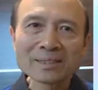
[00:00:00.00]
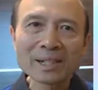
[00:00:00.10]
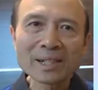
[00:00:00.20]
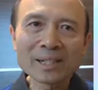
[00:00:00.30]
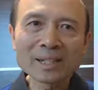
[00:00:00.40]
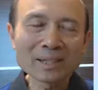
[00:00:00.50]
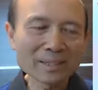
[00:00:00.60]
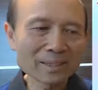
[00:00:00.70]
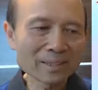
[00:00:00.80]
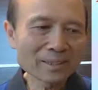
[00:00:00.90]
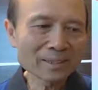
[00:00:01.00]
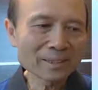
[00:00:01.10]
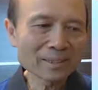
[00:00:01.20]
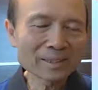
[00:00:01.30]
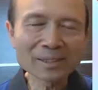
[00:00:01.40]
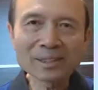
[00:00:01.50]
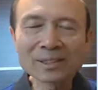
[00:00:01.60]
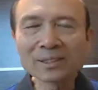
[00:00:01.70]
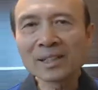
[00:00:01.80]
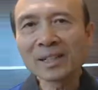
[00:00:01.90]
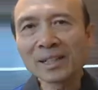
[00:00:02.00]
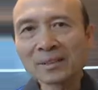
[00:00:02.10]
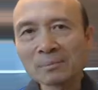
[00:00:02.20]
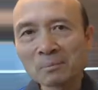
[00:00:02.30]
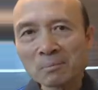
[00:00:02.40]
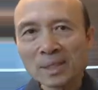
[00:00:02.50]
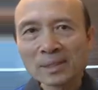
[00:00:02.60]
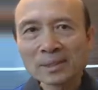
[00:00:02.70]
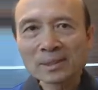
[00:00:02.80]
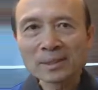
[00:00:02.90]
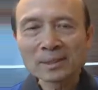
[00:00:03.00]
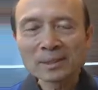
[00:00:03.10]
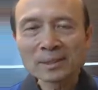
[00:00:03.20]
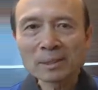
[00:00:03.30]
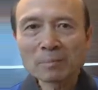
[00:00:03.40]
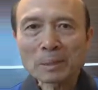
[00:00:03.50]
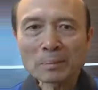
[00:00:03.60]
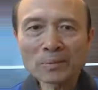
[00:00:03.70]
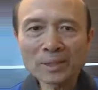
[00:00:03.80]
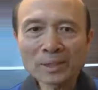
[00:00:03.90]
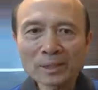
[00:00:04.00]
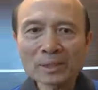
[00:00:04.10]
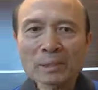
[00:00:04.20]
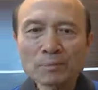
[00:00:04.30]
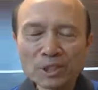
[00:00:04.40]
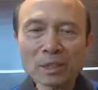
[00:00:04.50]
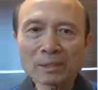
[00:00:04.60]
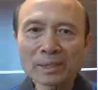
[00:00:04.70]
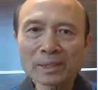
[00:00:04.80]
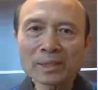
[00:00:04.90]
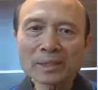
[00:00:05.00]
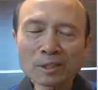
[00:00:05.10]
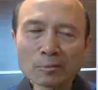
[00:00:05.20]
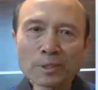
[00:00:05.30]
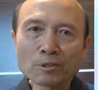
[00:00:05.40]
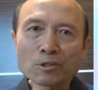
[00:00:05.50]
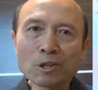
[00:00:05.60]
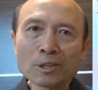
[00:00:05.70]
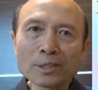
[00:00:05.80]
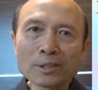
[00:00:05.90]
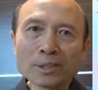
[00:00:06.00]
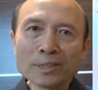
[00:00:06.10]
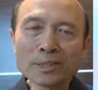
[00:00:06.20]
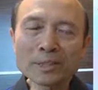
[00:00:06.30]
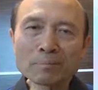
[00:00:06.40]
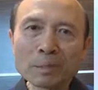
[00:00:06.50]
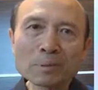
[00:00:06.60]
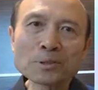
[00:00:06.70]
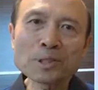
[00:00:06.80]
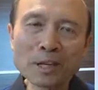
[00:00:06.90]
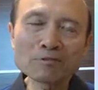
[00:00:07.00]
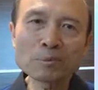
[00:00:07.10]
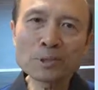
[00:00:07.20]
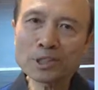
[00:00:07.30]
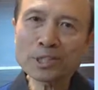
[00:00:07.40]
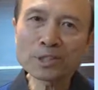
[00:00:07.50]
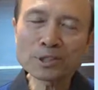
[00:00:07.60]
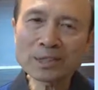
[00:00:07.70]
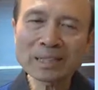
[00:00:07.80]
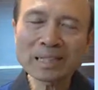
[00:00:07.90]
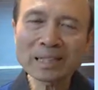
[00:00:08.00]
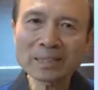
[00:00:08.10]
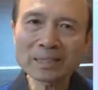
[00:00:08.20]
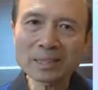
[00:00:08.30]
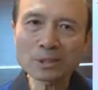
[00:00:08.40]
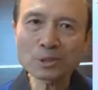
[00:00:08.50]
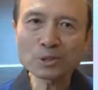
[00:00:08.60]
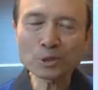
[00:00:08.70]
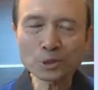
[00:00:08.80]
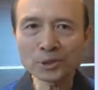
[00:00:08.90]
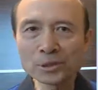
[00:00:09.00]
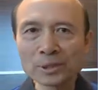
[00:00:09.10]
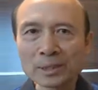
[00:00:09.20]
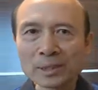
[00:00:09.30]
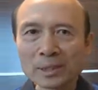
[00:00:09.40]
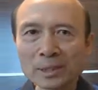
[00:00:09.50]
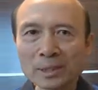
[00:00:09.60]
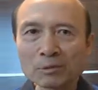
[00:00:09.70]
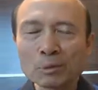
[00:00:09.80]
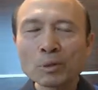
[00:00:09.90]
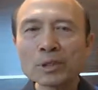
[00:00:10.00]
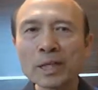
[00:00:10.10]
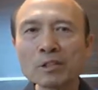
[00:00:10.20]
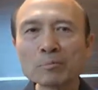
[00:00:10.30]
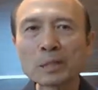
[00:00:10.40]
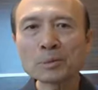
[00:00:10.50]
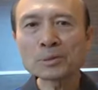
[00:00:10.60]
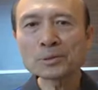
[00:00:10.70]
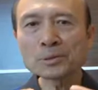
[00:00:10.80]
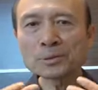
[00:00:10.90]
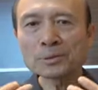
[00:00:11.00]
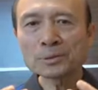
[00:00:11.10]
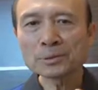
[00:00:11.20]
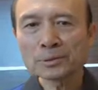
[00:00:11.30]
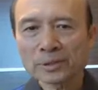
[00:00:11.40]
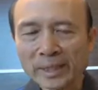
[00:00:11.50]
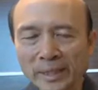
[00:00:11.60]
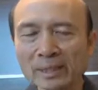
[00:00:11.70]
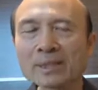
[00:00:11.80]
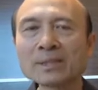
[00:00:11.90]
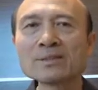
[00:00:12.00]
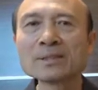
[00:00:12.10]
uh, you know, um, some people think you keep shouting and there will be strong anointing and people's life will be changed. It's not necessarily true. We want to help people to think,